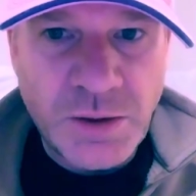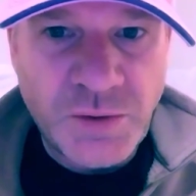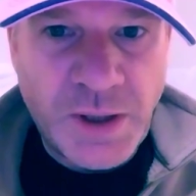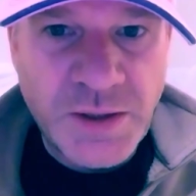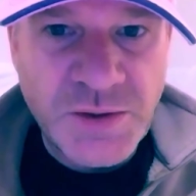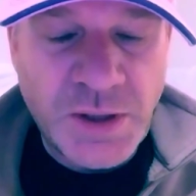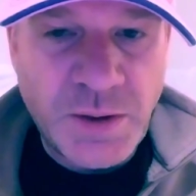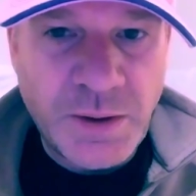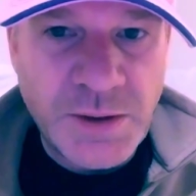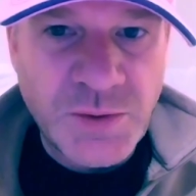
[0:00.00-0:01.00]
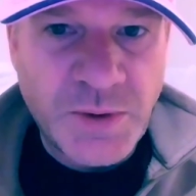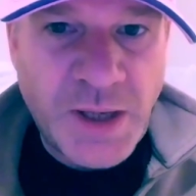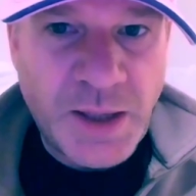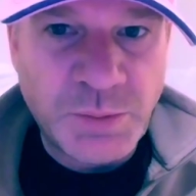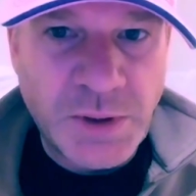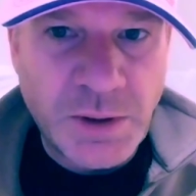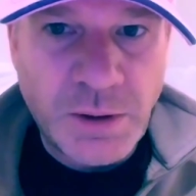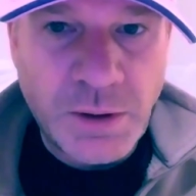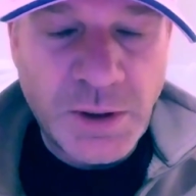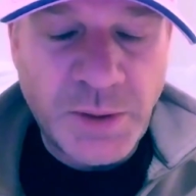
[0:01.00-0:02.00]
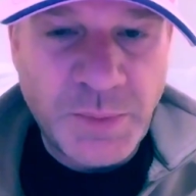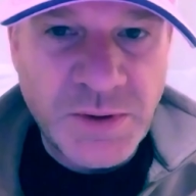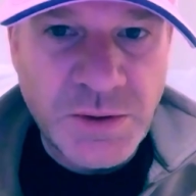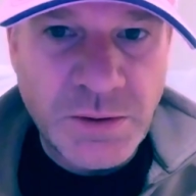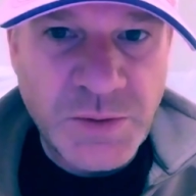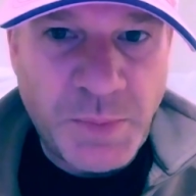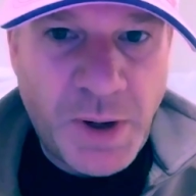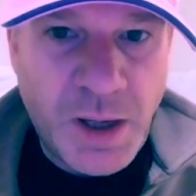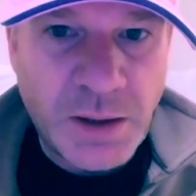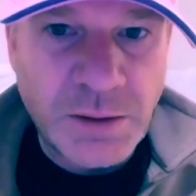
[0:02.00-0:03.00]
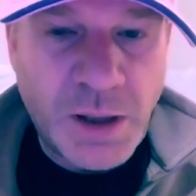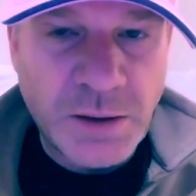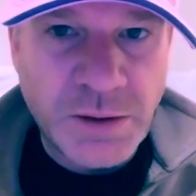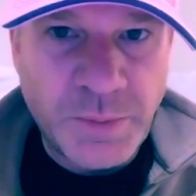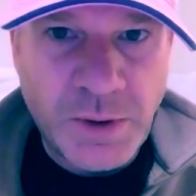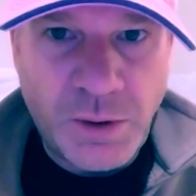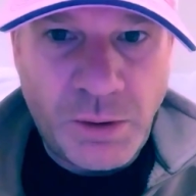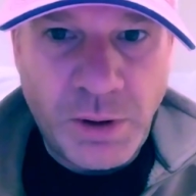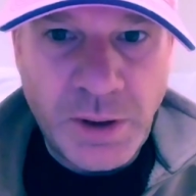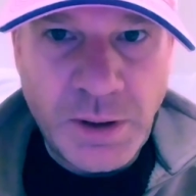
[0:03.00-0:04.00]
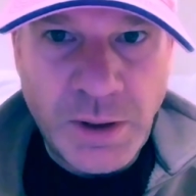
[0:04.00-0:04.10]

Trek series with Captain Kirk and Mr. Spock, Dr. McCoy.